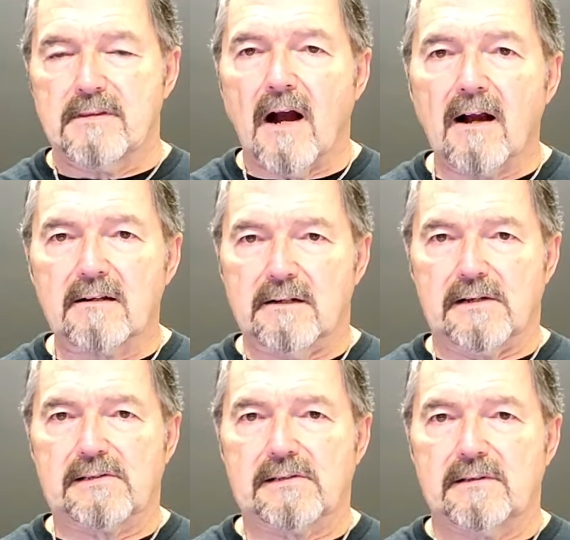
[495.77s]

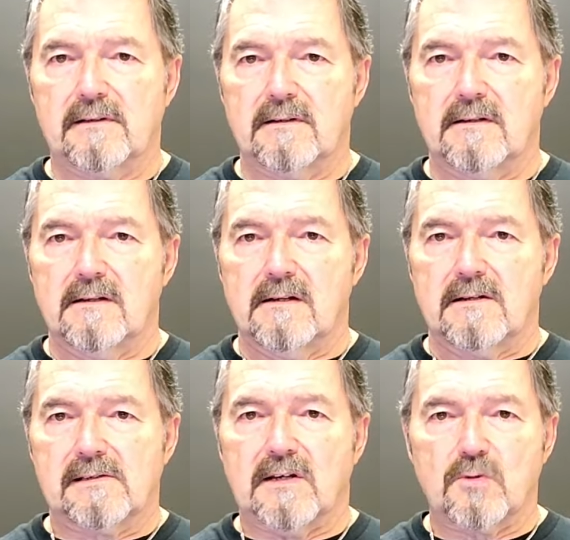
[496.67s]
darkness,
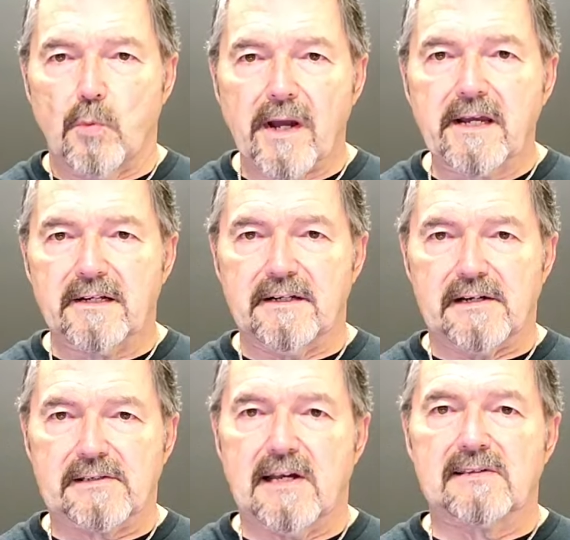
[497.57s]
such
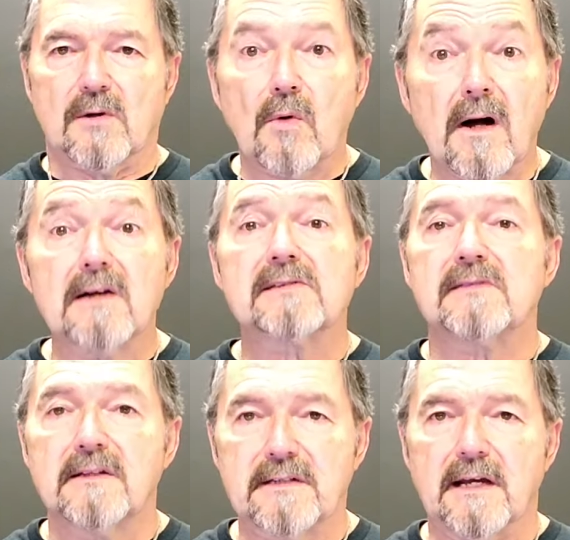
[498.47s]
wickedness as it was
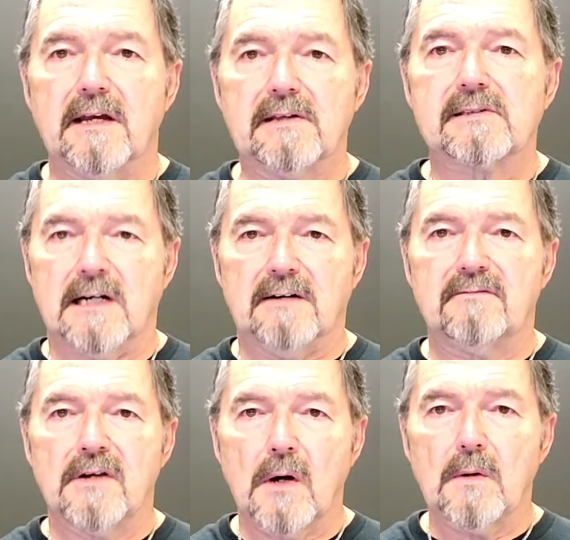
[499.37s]
in the days
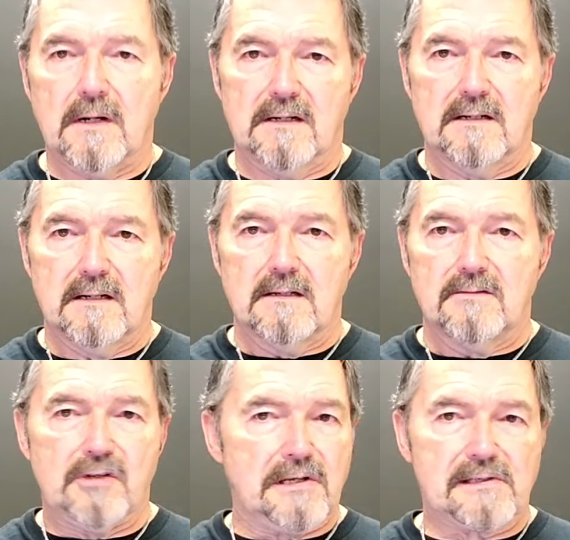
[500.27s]
of Noah.
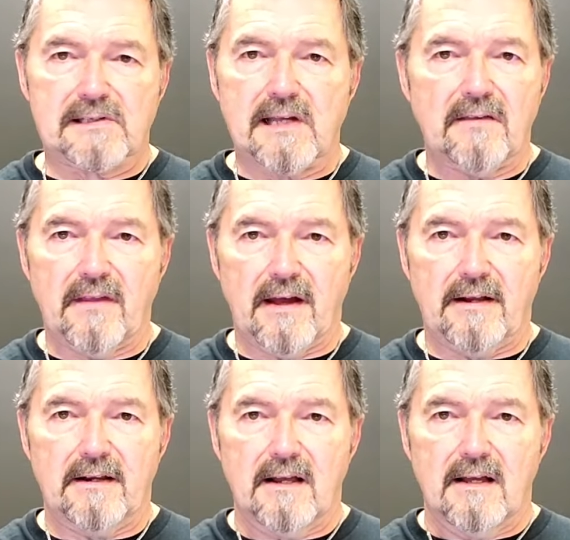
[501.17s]
Jesus said
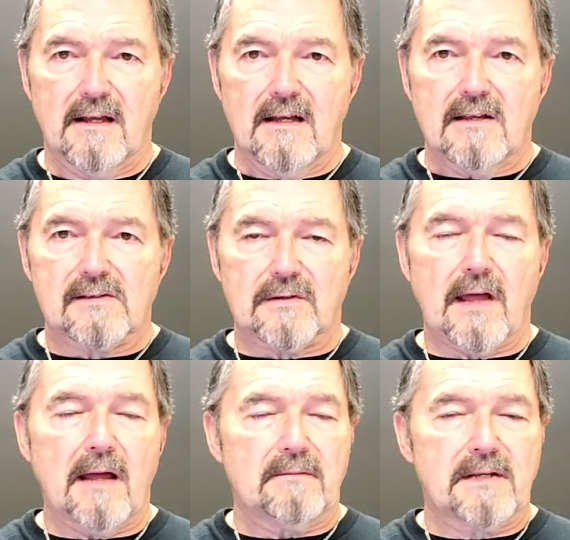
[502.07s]
that. So
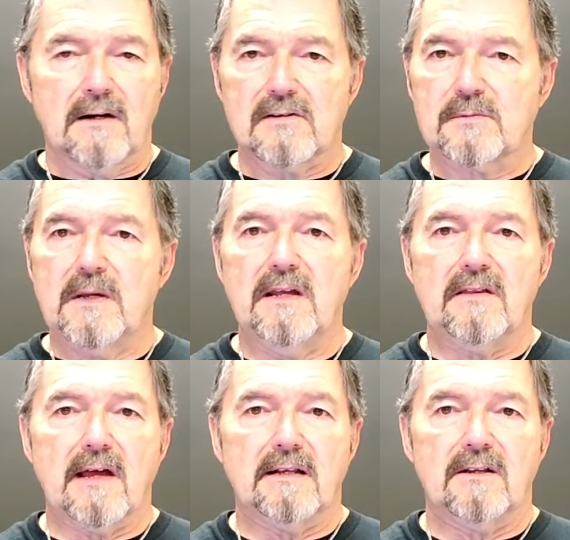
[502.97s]
that tells me
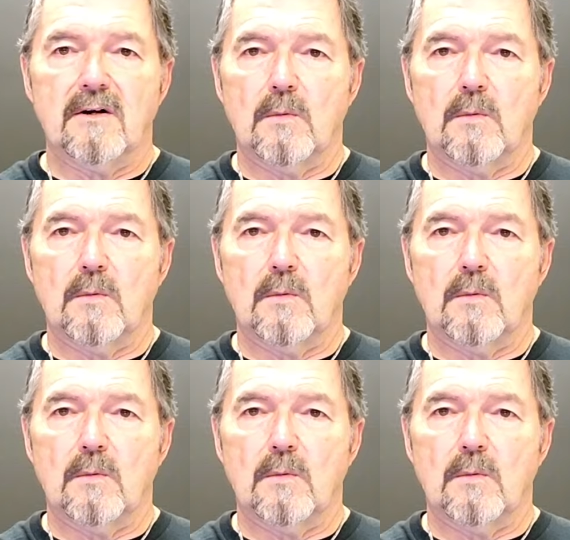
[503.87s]
that,